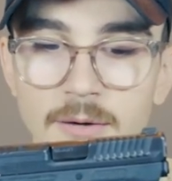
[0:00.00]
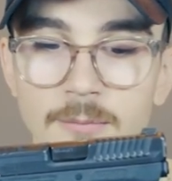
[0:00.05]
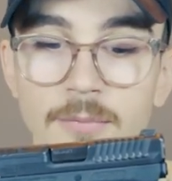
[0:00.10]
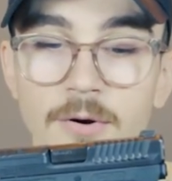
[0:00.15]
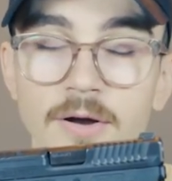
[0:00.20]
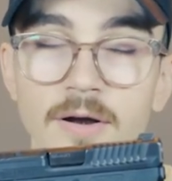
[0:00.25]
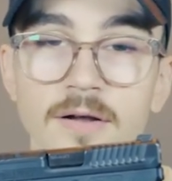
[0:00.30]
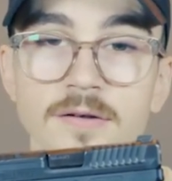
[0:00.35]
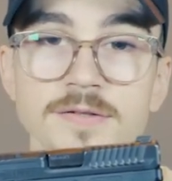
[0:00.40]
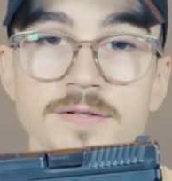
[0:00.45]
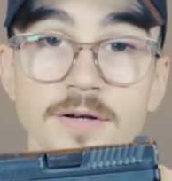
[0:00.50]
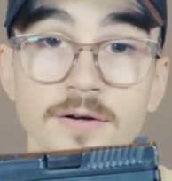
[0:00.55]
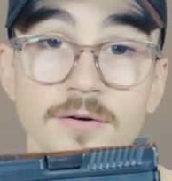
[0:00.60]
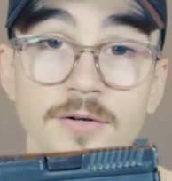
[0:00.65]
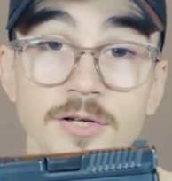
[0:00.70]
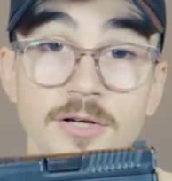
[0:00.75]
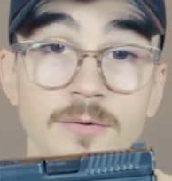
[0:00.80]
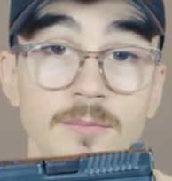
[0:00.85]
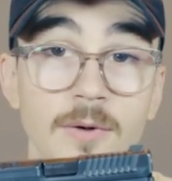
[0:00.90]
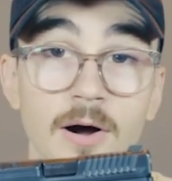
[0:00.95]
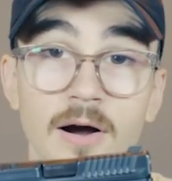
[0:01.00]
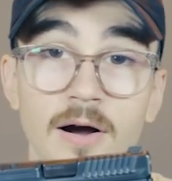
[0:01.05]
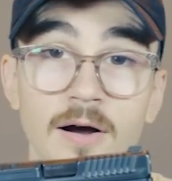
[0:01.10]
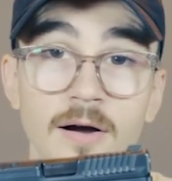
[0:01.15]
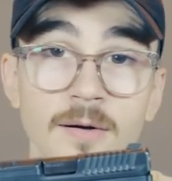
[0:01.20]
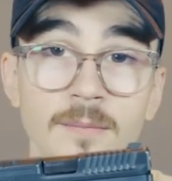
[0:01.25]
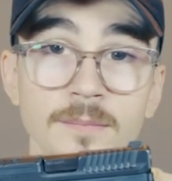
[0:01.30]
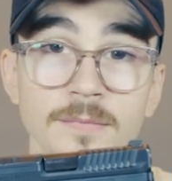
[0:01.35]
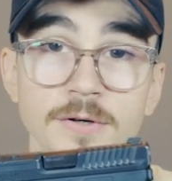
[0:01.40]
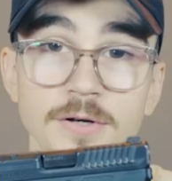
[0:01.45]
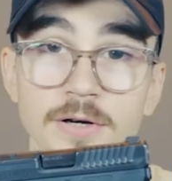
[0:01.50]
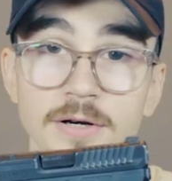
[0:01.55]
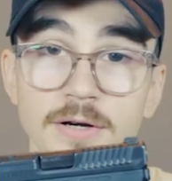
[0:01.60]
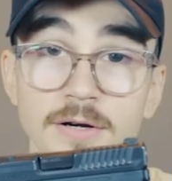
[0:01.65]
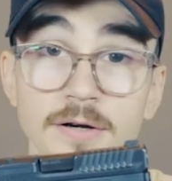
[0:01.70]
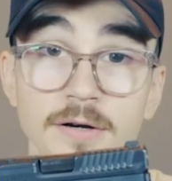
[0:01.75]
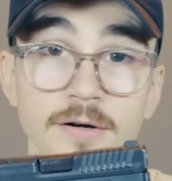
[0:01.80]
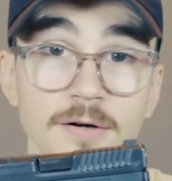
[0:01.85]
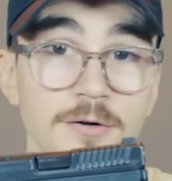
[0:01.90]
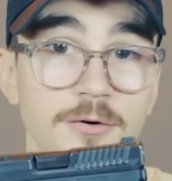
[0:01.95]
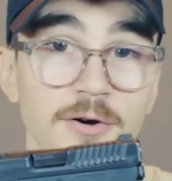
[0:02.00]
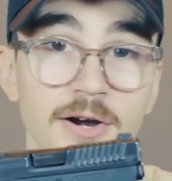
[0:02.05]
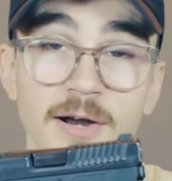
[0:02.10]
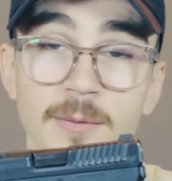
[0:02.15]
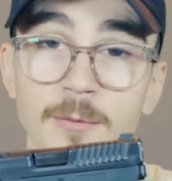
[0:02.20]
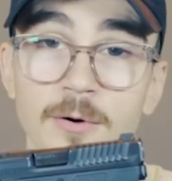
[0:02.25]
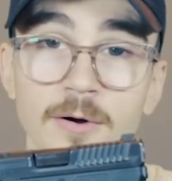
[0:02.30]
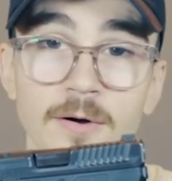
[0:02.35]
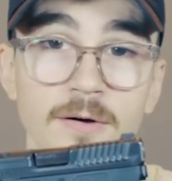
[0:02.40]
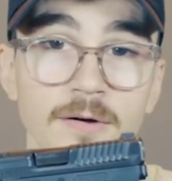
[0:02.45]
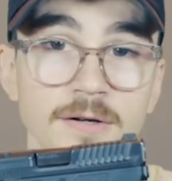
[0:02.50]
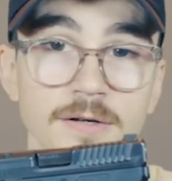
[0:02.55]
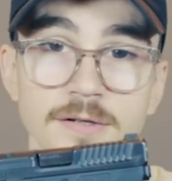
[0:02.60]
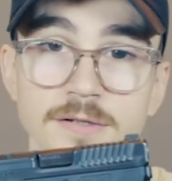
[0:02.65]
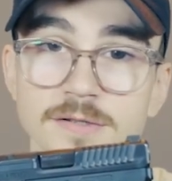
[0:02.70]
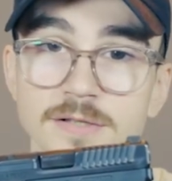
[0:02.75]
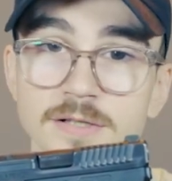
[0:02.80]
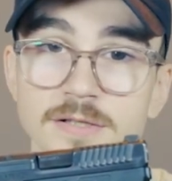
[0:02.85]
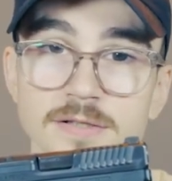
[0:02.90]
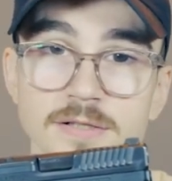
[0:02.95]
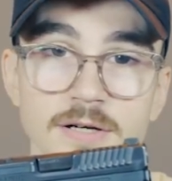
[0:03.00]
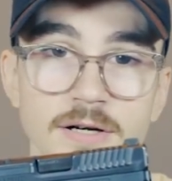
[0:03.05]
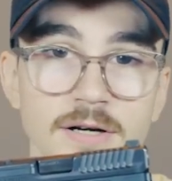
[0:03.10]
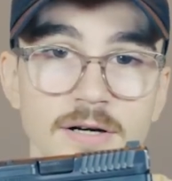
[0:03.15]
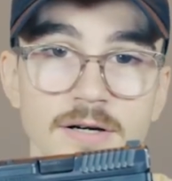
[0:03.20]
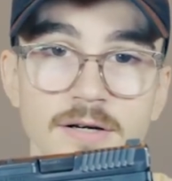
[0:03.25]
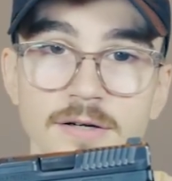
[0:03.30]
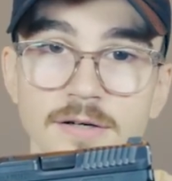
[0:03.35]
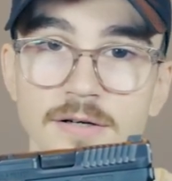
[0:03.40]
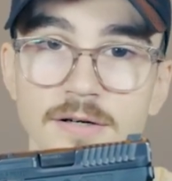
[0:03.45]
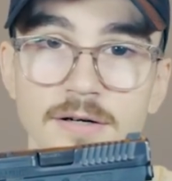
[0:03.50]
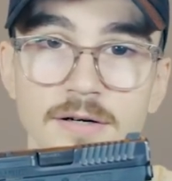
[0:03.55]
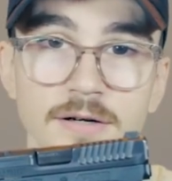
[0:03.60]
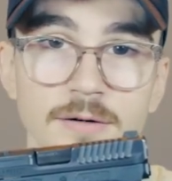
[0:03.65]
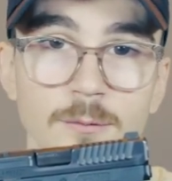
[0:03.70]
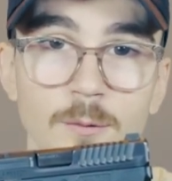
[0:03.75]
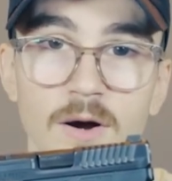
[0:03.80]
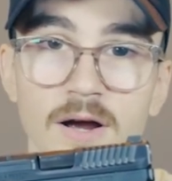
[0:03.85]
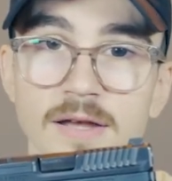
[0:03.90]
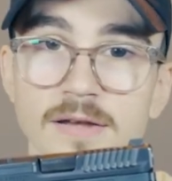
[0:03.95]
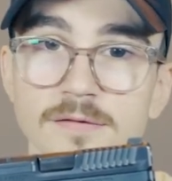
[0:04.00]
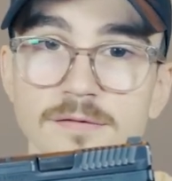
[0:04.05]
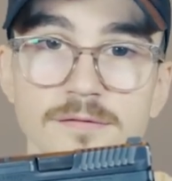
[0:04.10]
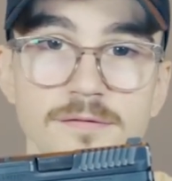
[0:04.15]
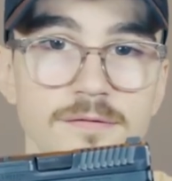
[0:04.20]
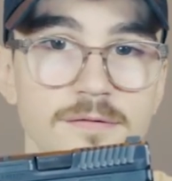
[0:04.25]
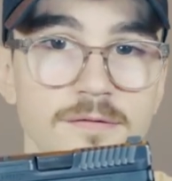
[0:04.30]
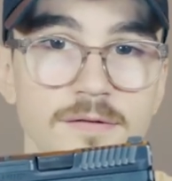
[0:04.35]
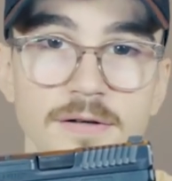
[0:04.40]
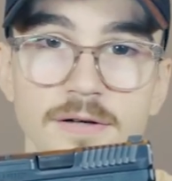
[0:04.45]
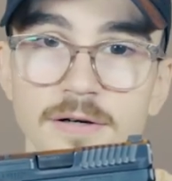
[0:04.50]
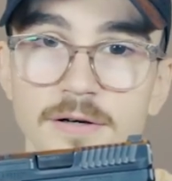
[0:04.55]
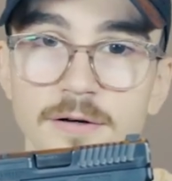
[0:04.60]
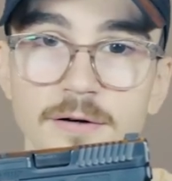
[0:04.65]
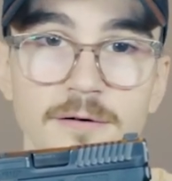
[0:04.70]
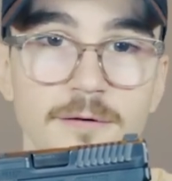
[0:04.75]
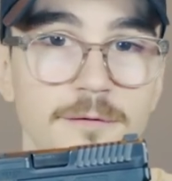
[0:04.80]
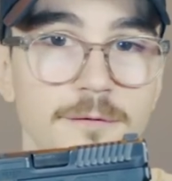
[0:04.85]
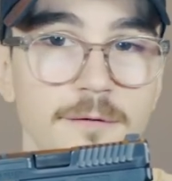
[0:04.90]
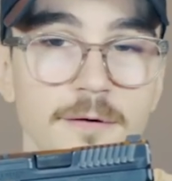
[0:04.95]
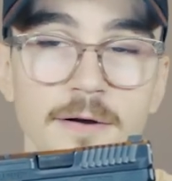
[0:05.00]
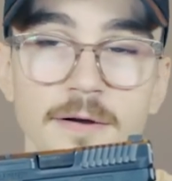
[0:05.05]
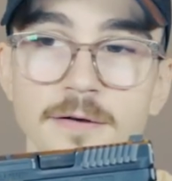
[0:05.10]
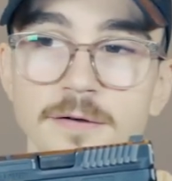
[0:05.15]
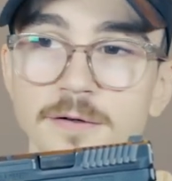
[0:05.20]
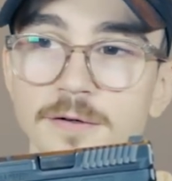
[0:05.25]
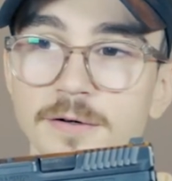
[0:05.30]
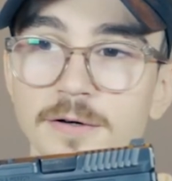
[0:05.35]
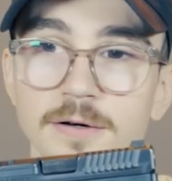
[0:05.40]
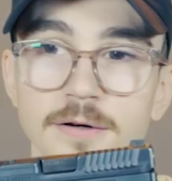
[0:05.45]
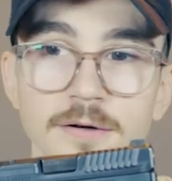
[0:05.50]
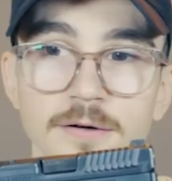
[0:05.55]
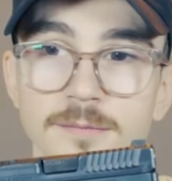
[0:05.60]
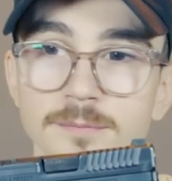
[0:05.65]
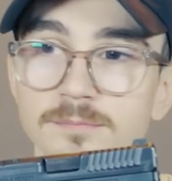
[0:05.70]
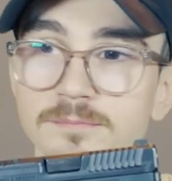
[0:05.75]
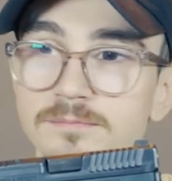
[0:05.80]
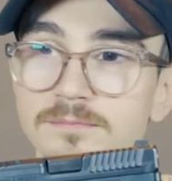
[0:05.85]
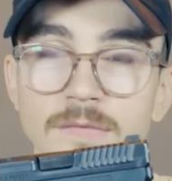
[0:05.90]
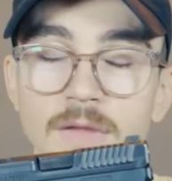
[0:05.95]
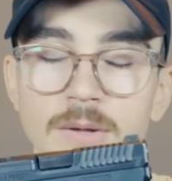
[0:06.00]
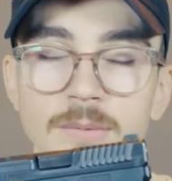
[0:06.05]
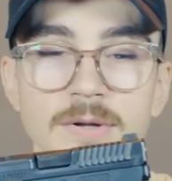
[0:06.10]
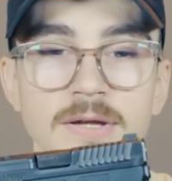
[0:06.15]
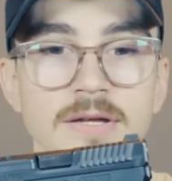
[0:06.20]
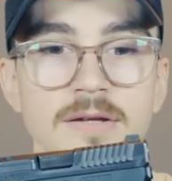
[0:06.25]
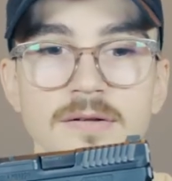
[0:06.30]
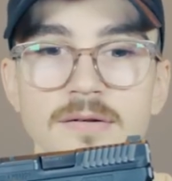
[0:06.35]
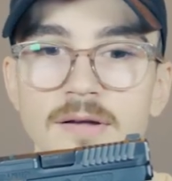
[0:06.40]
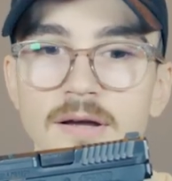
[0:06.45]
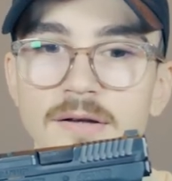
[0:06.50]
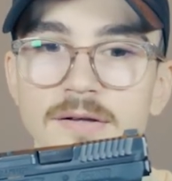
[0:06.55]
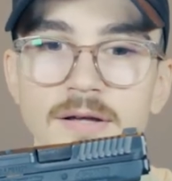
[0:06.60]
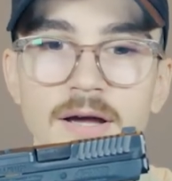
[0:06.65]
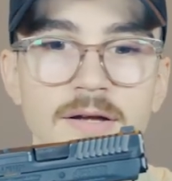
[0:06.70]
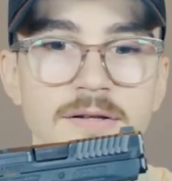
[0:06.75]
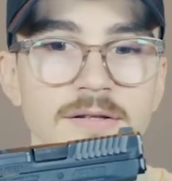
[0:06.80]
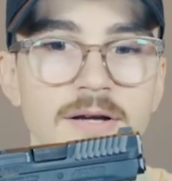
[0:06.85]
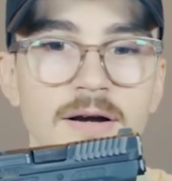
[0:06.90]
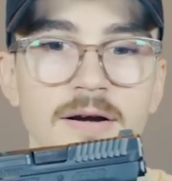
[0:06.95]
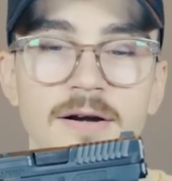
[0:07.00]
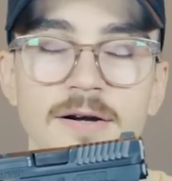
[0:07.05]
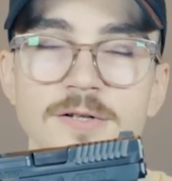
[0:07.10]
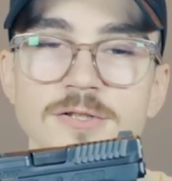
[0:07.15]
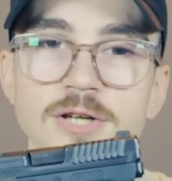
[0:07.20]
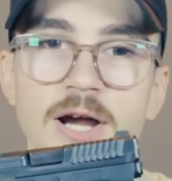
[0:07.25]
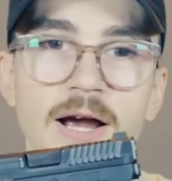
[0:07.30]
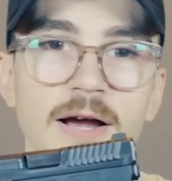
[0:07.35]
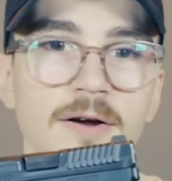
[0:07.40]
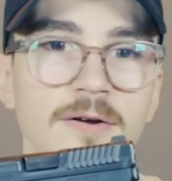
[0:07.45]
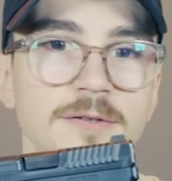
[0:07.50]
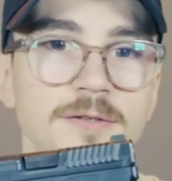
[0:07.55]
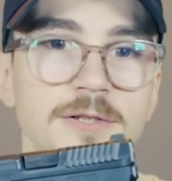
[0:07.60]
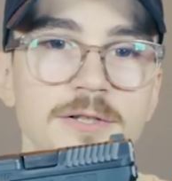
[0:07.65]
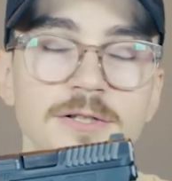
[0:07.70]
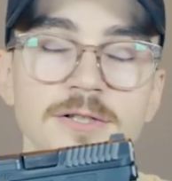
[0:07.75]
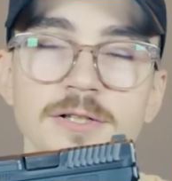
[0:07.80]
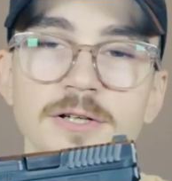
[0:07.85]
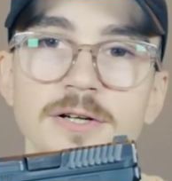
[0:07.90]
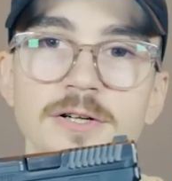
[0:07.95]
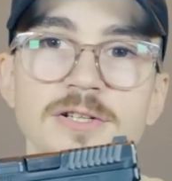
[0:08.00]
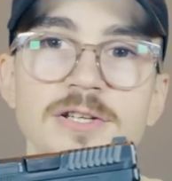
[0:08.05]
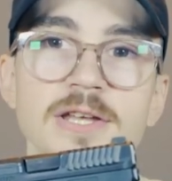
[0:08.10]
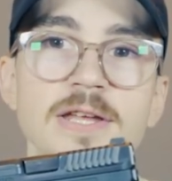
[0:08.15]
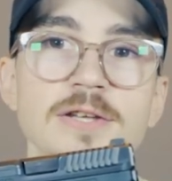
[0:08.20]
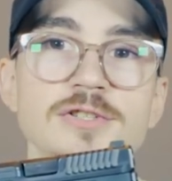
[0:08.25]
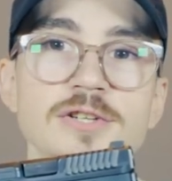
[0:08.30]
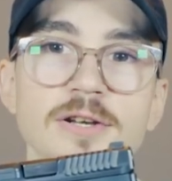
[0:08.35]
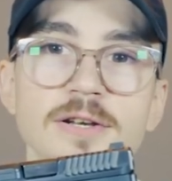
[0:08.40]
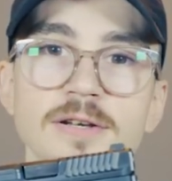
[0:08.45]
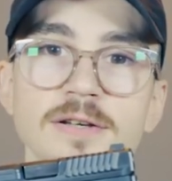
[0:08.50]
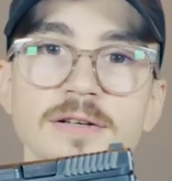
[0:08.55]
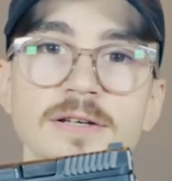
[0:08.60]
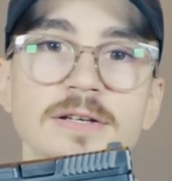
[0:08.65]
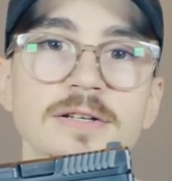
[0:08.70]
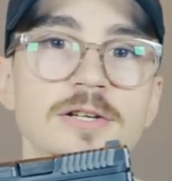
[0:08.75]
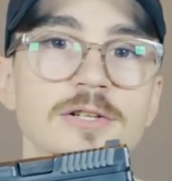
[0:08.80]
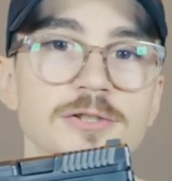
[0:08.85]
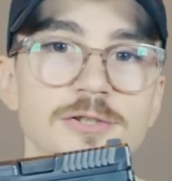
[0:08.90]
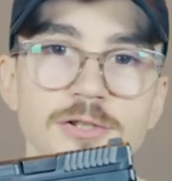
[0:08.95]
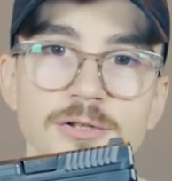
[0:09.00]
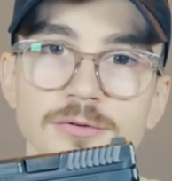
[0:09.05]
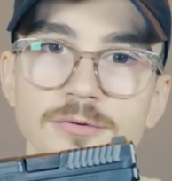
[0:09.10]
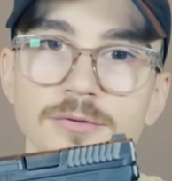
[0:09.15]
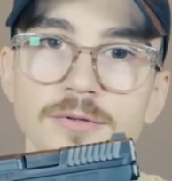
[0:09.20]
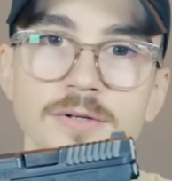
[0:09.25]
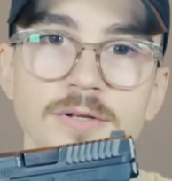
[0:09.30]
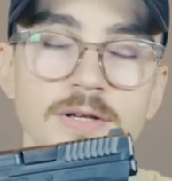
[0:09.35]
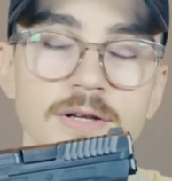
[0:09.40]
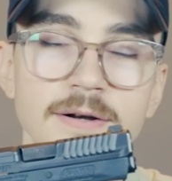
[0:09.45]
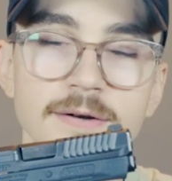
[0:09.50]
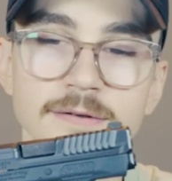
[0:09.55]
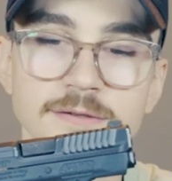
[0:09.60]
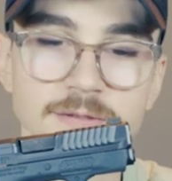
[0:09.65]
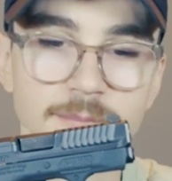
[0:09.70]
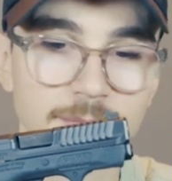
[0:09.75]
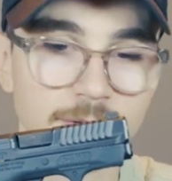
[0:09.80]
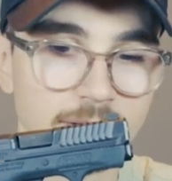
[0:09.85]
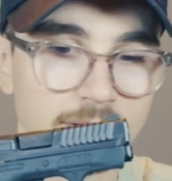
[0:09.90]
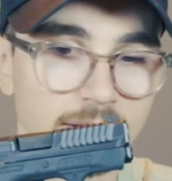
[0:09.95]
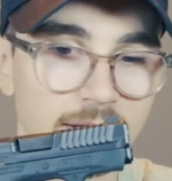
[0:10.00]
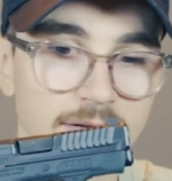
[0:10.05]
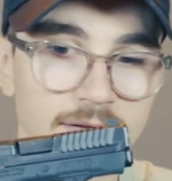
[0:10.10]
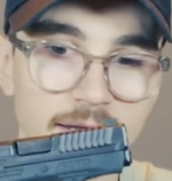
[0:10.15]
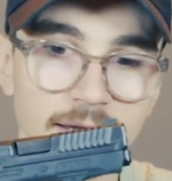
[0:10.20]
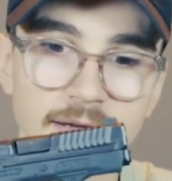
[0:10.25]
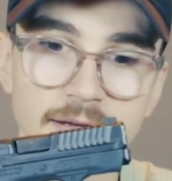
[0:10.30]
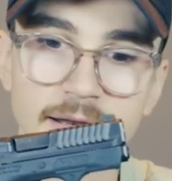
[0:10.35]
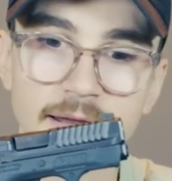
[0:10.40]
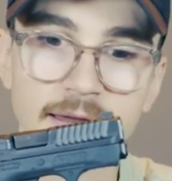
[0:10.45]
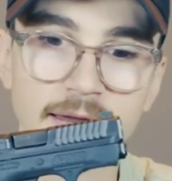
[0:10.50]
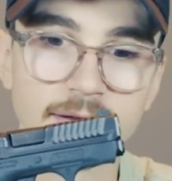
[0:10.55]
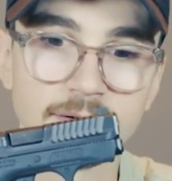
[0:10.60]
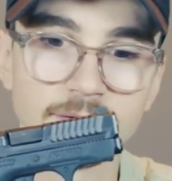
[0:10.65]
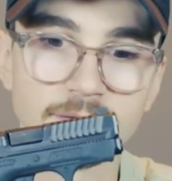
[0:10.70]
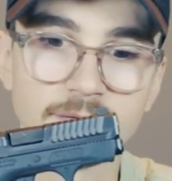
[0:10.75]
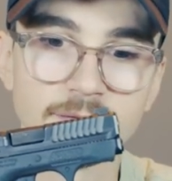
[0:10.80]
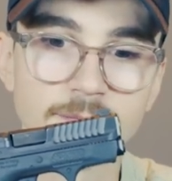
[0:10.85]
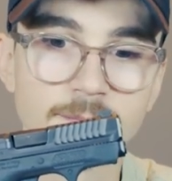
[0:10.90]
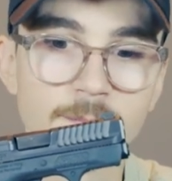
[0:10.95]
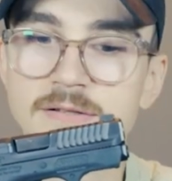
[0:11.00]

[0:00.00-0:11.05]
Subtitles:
But also your mom, your grandma, your sister, your wife, your girlfriend, your maybe a younger child you're teaching to shoot, you know, something that they could handle.